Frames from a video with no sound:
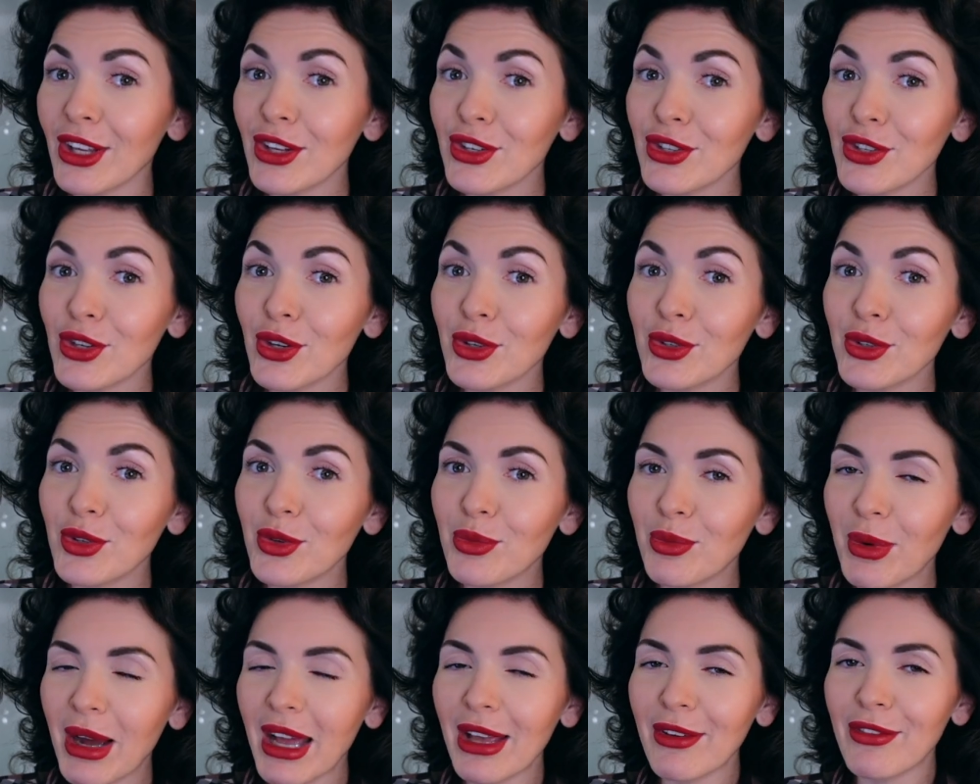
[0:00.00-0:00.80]
I'll show
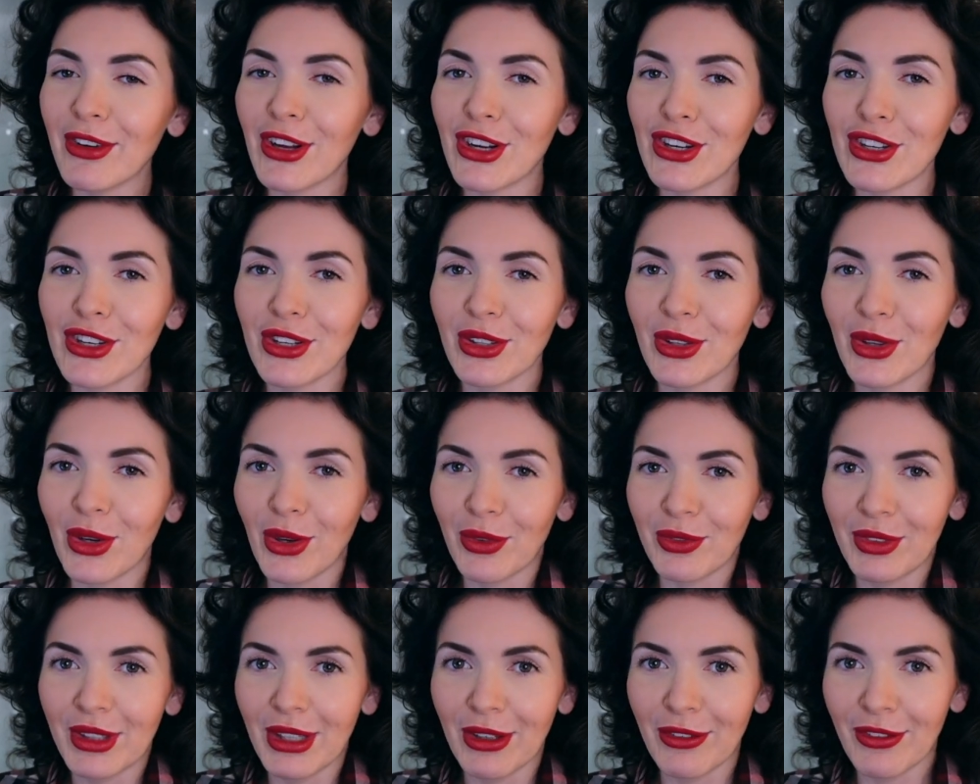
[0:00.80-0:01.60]
you my version
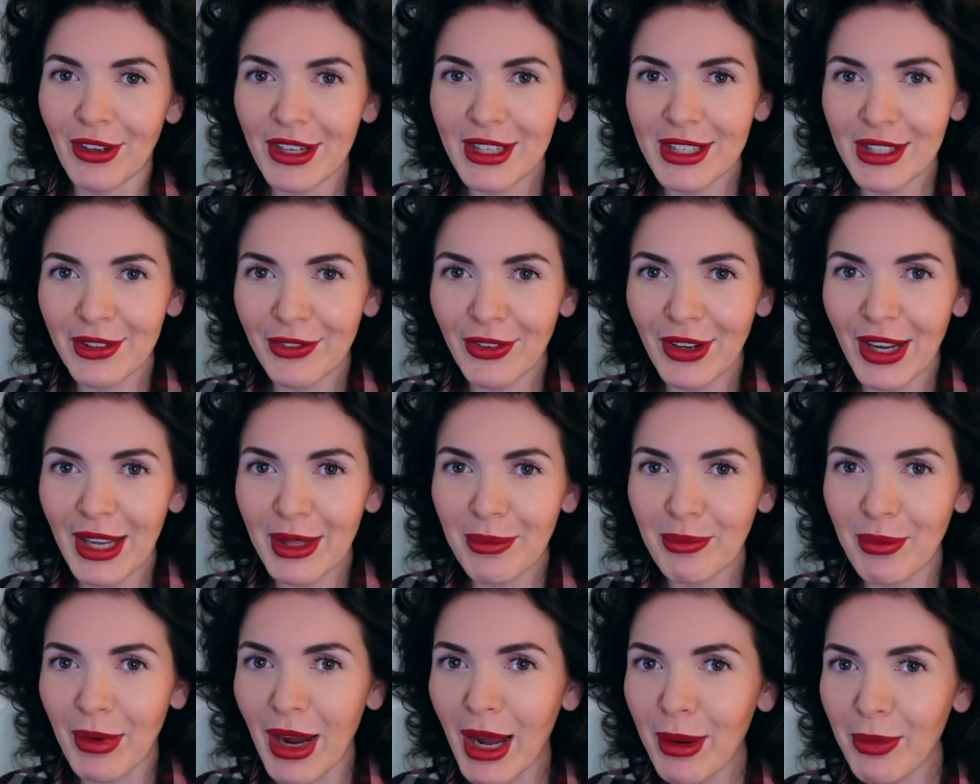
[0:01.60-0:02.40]
of
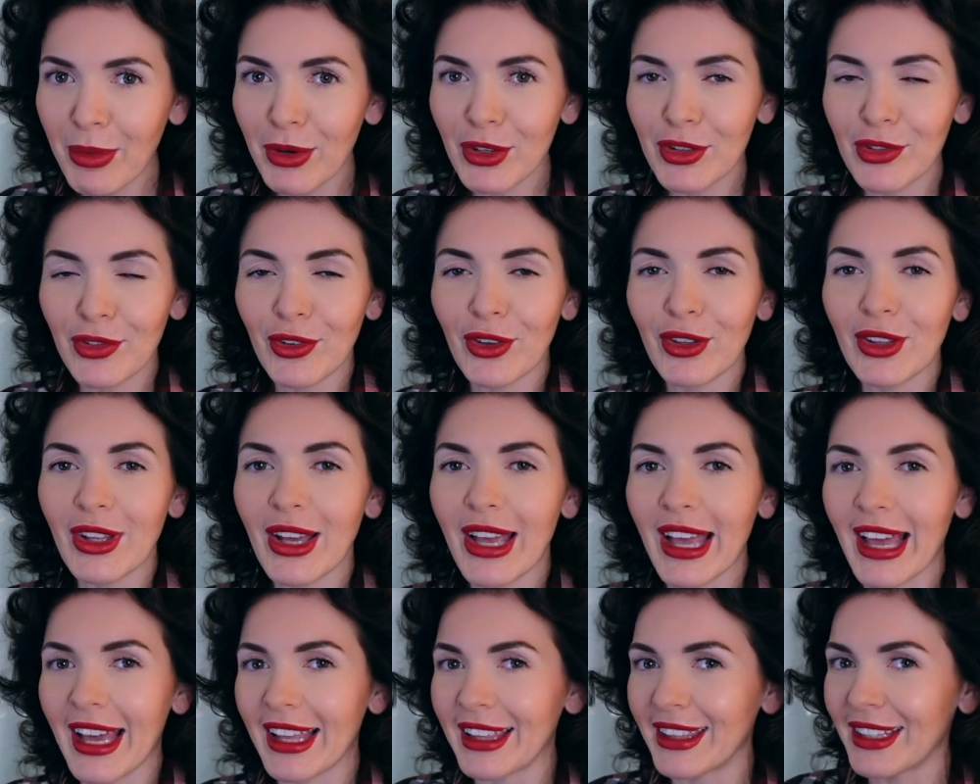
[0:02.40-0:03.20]
diversifying my
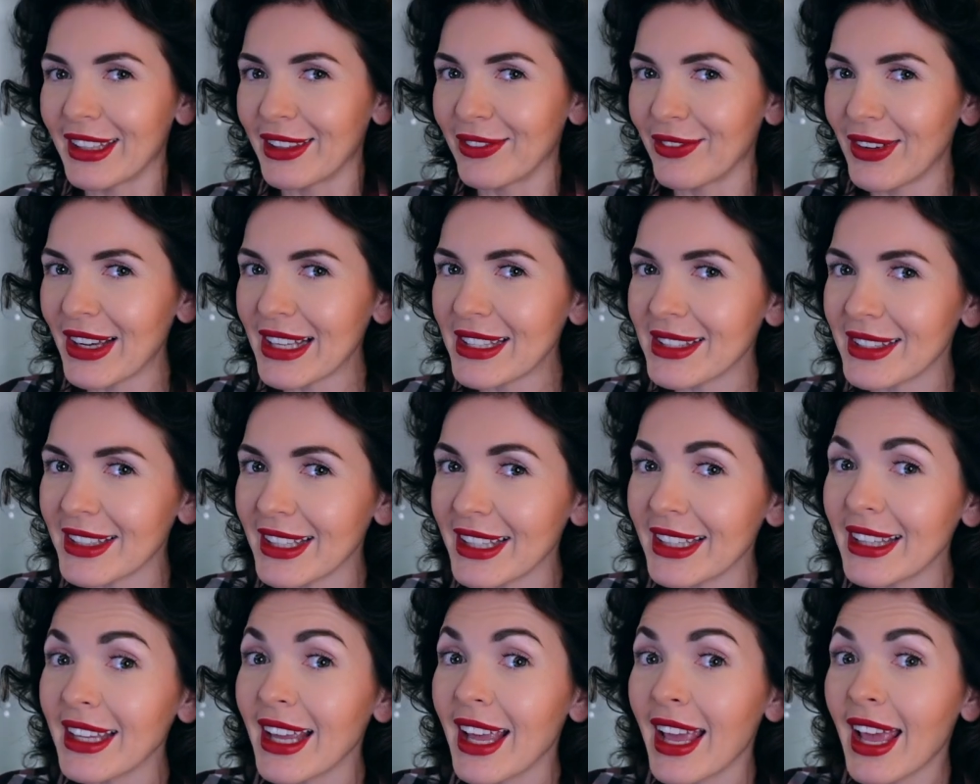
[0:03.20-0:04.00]
portfolio and
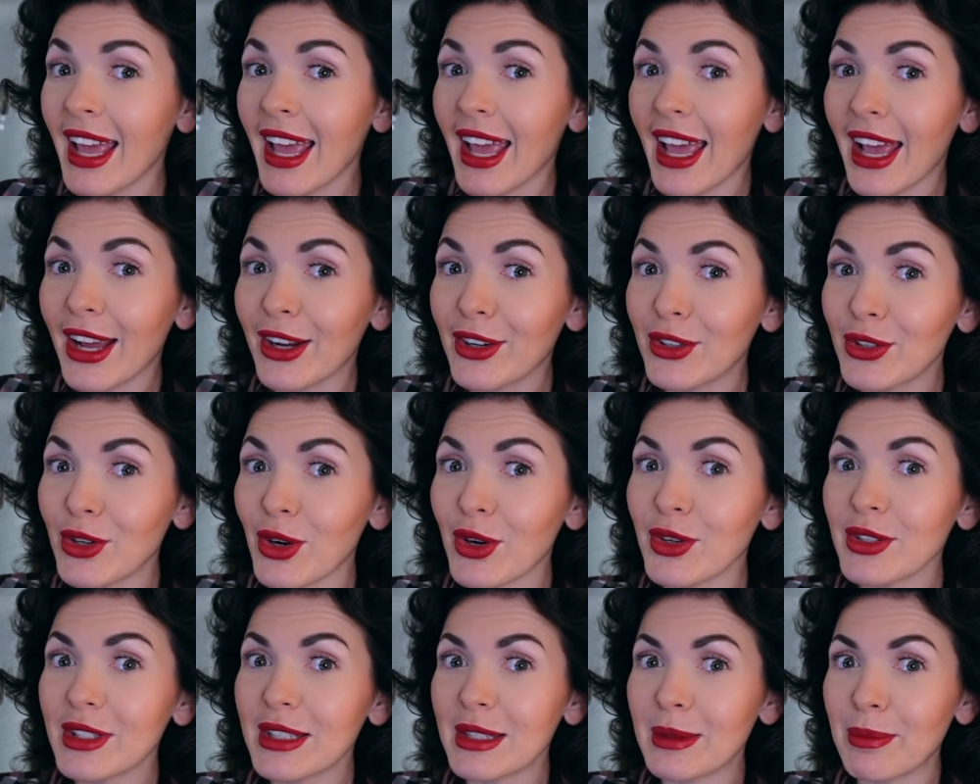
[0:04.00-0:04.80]
investing
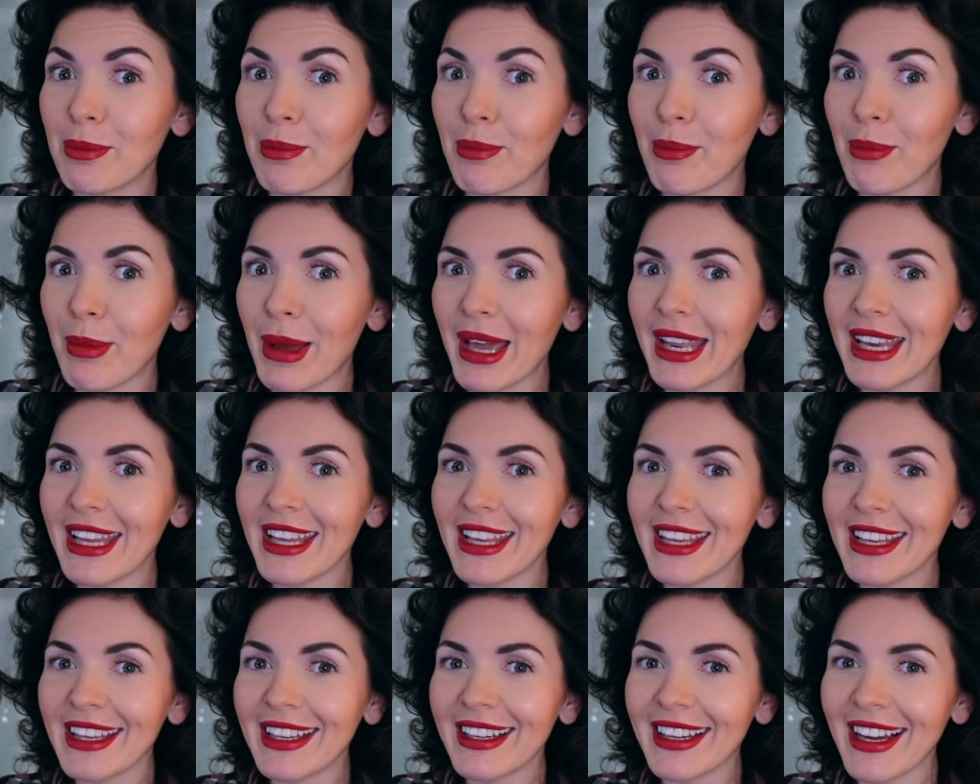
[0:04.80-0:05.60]
across
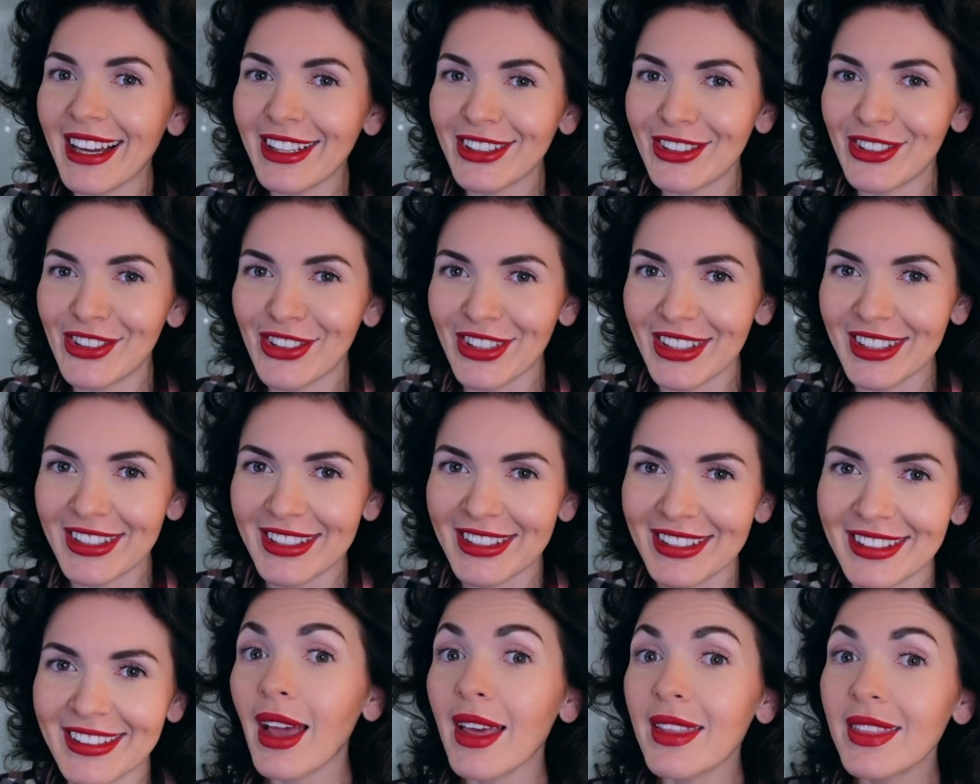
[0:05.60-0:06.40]
many countries.